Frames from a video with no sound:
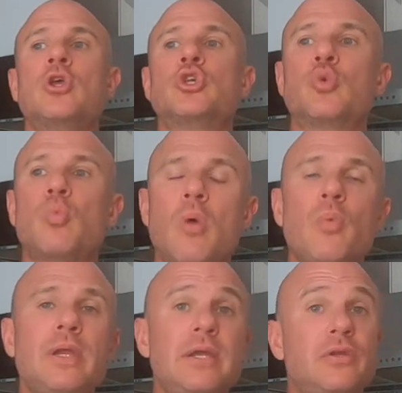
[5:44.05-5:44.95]
So what
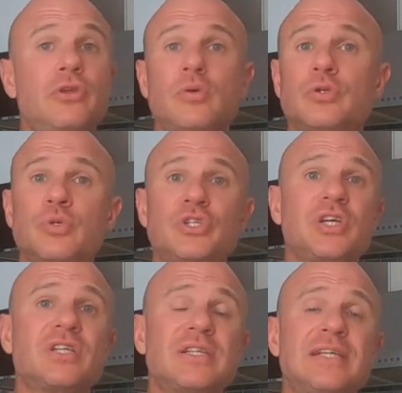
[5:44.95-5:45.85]
we need to do is we
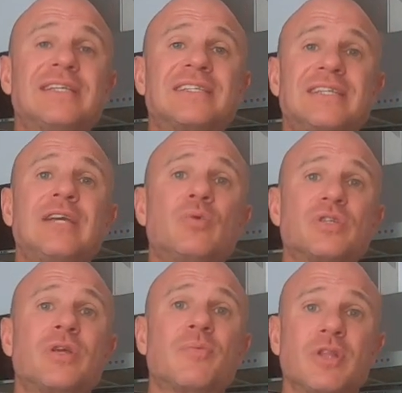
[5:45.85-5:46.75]
just need to stick with
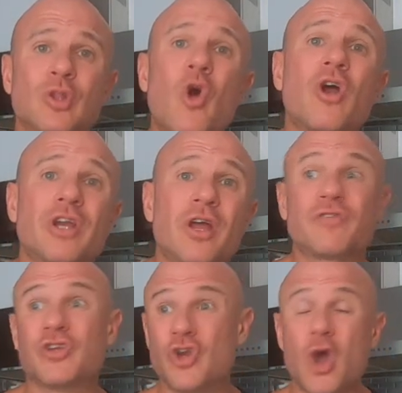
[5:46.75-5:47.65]
something long enough
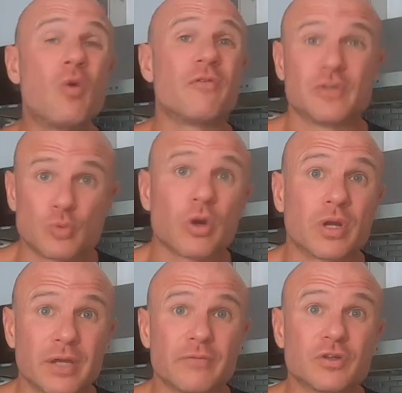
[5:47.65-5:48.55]
to know if it's
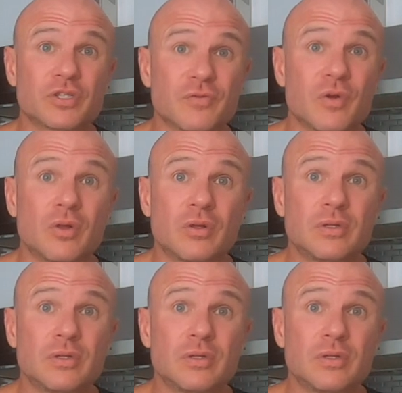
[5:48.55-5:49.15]
working, first of all.